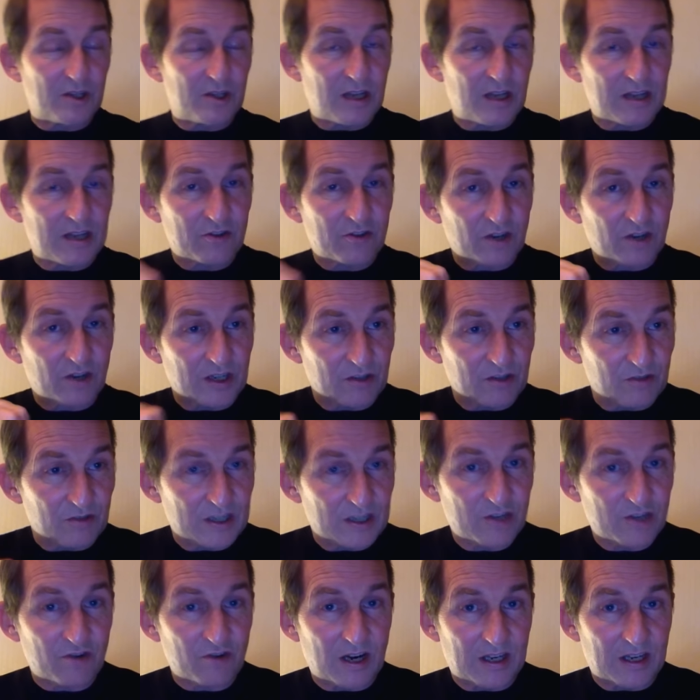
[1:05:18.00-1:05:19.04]
they try to
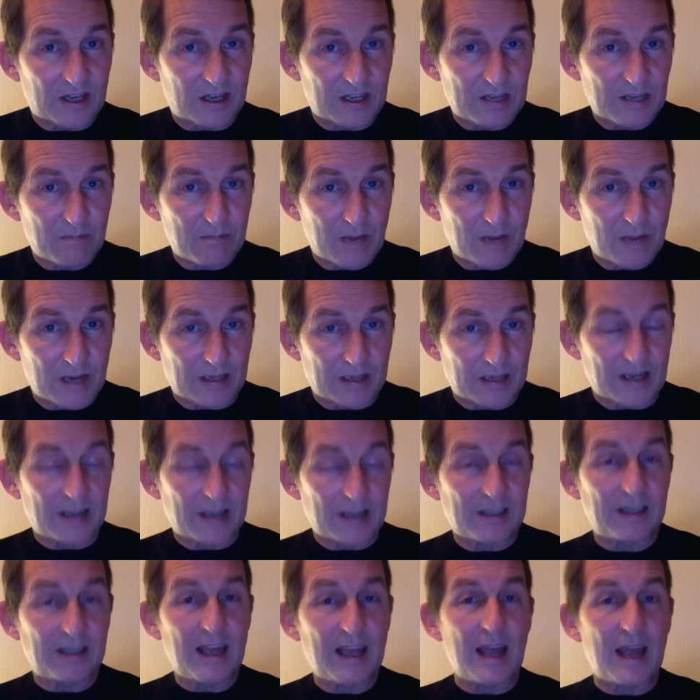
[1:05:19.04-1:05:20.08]
restrain this maniac
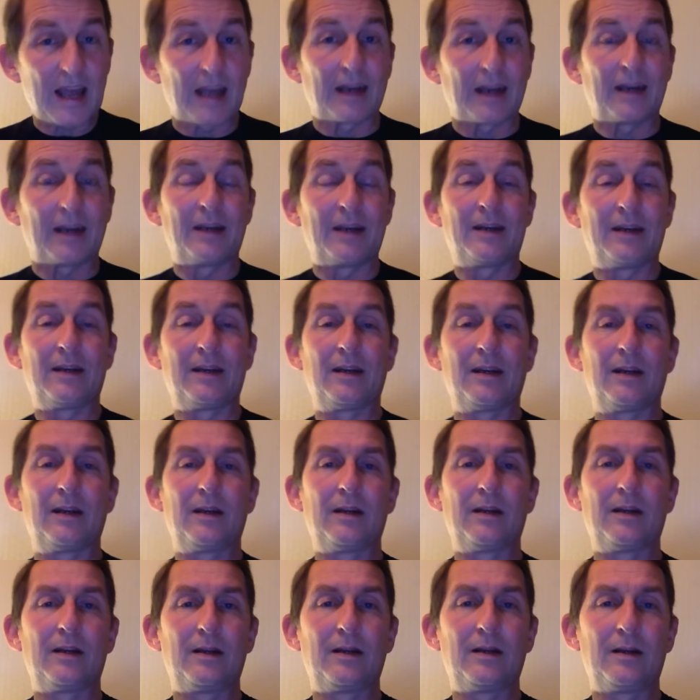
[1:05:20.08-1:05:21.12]
again.
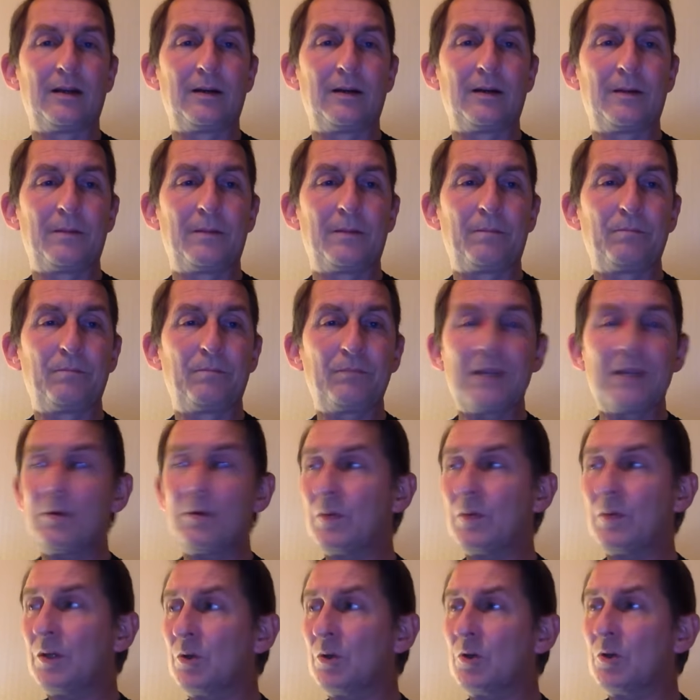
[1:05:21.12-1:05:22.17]
Now,
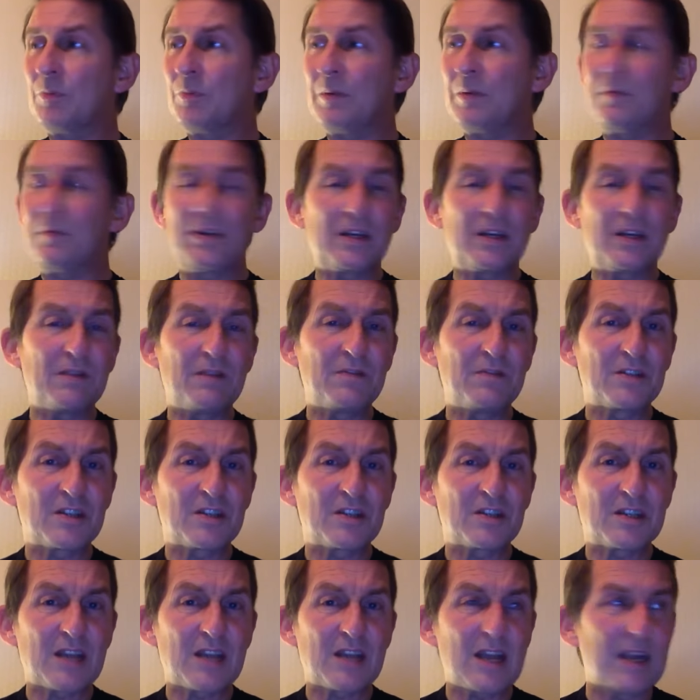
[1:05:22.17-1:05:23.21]
you could be forgiven to
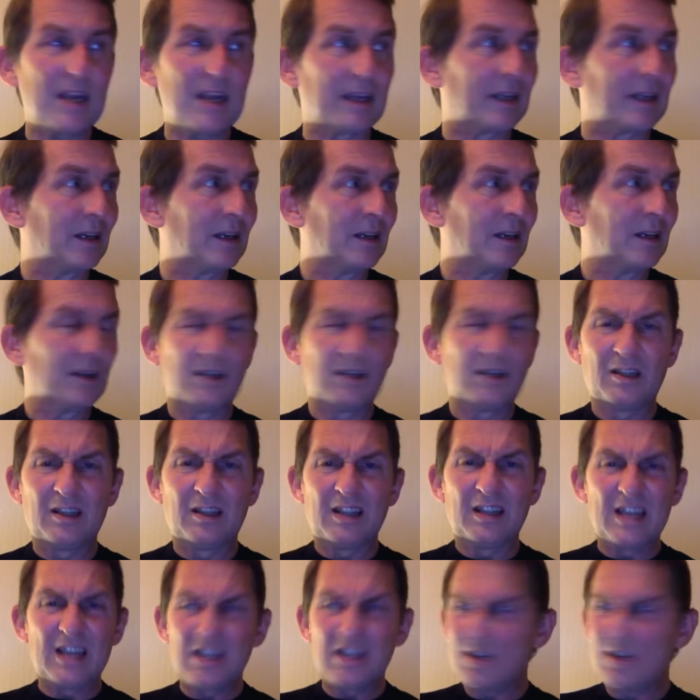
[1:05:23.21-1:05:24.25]
say,
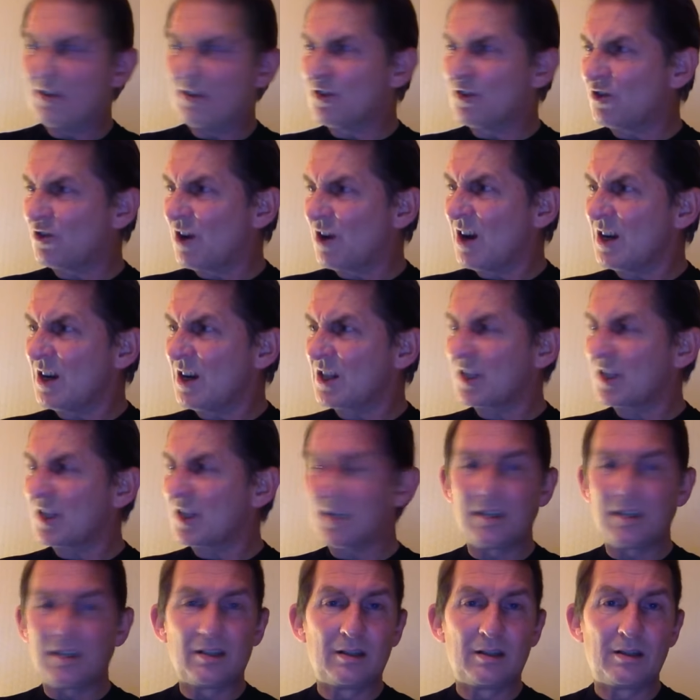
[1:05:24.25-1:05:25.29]
is she on drugs?
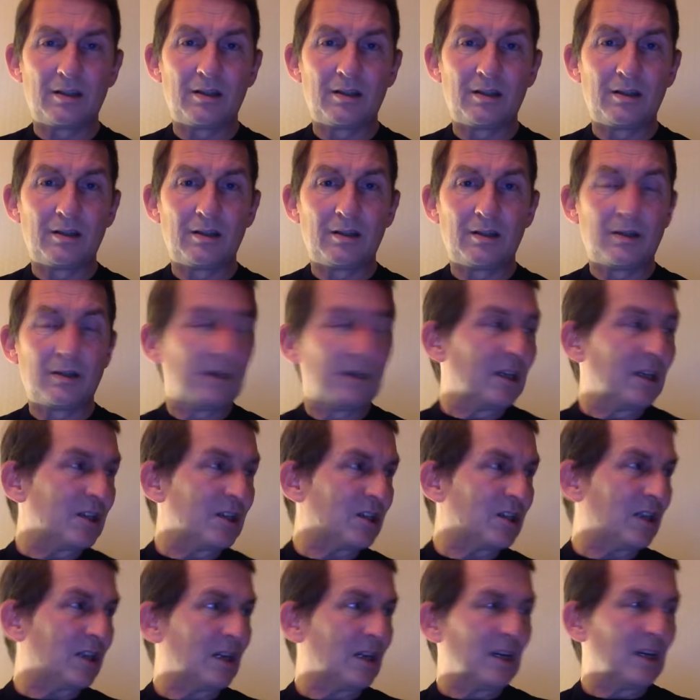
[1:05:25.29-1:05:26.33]
Is
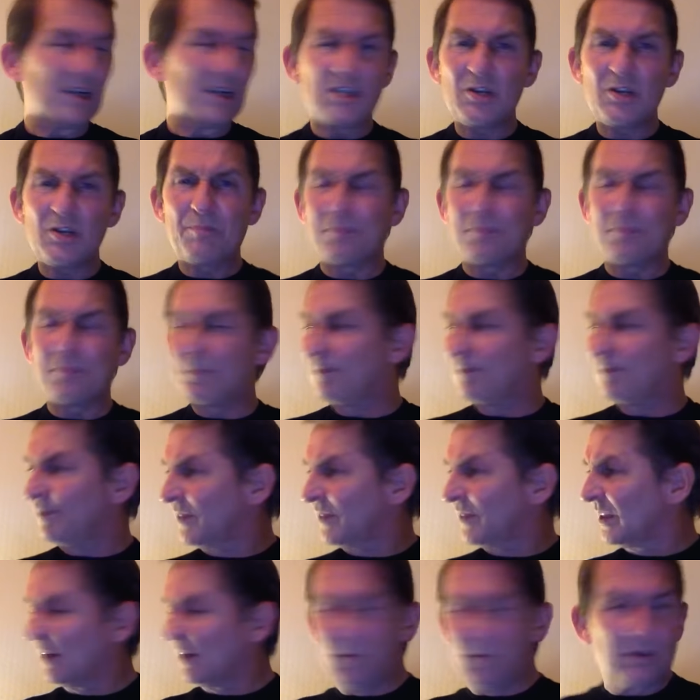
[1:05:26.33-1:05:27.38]
she, is she on,
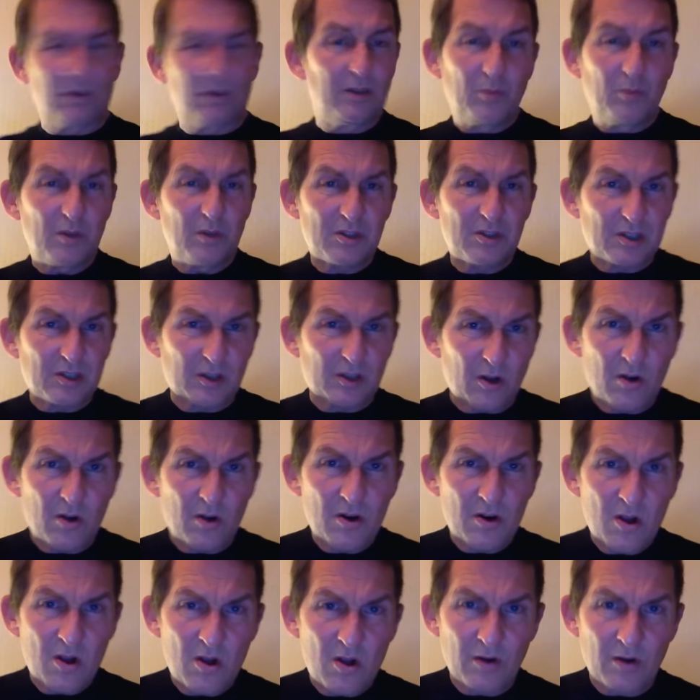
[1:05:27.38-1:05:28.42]
what's gone
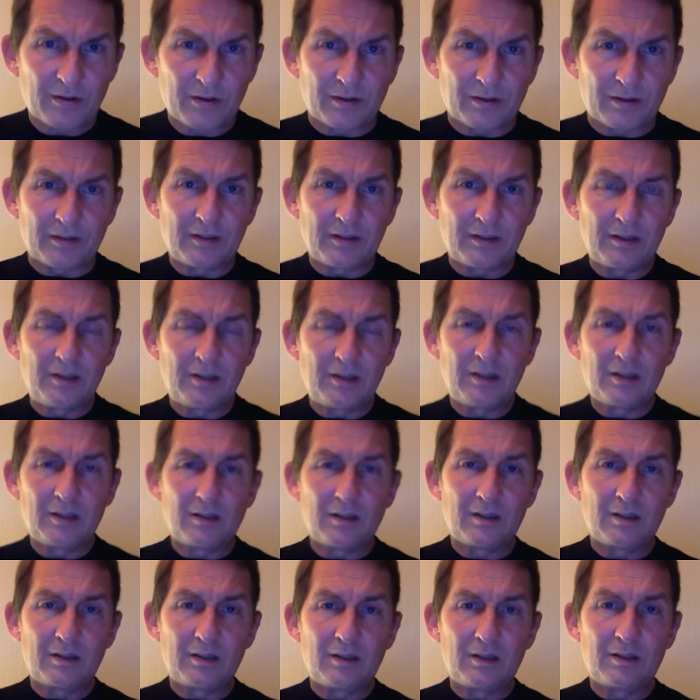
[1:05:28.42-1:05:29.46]
on?
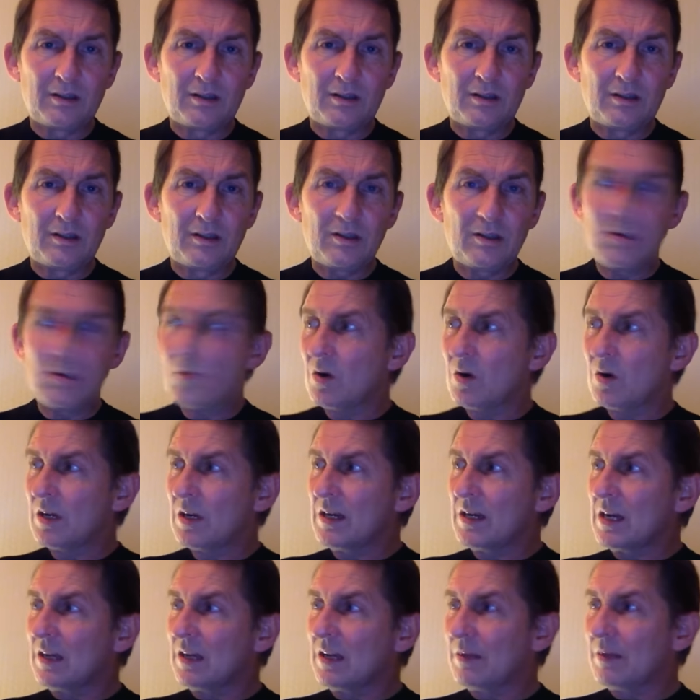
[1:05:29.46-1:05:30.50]
You're walking
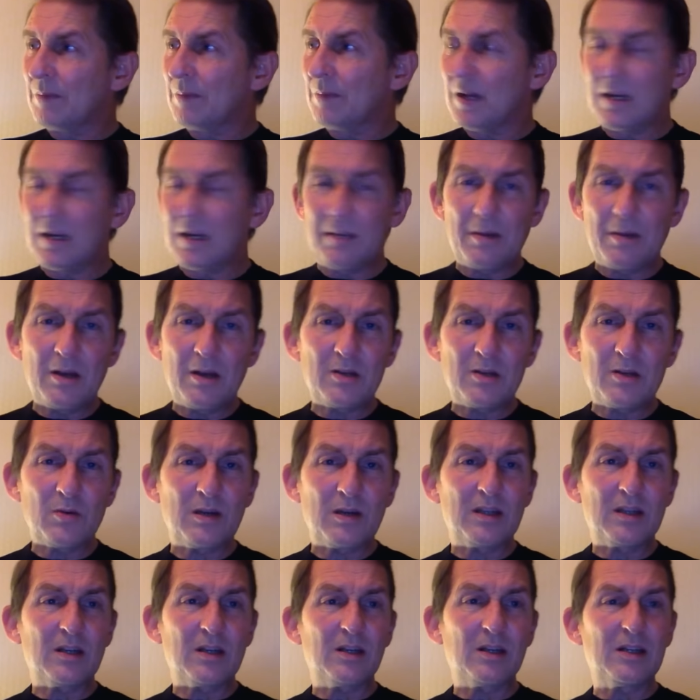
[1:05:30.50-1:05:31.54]
down the bloody
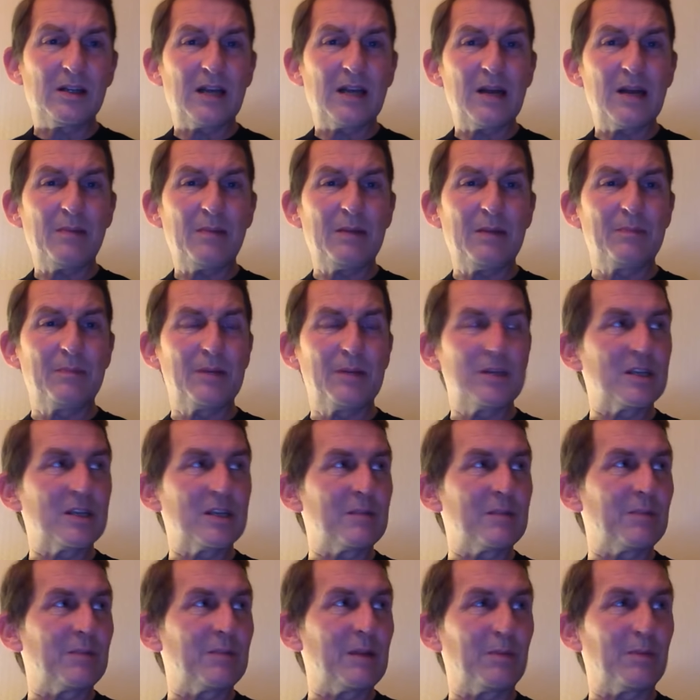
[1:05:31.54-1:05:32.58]
motorway quite happy,
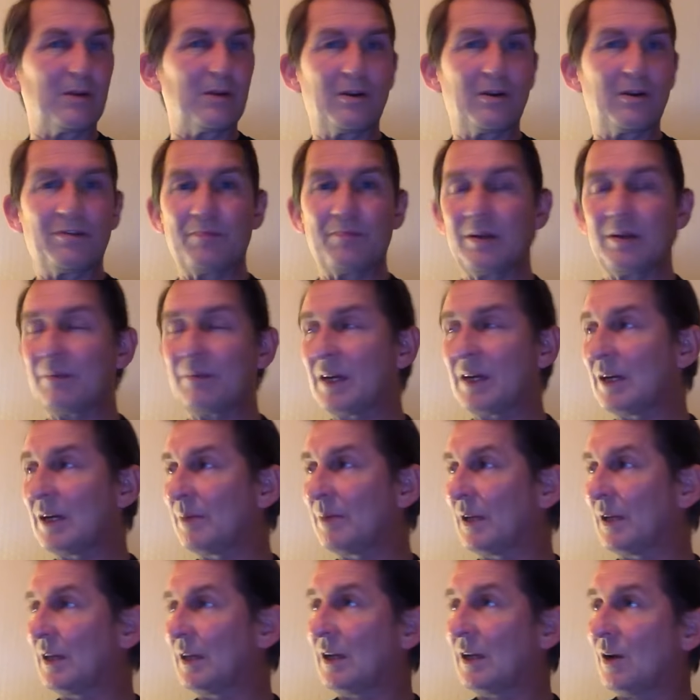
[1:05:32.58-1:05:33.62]
pissing people off, maybe,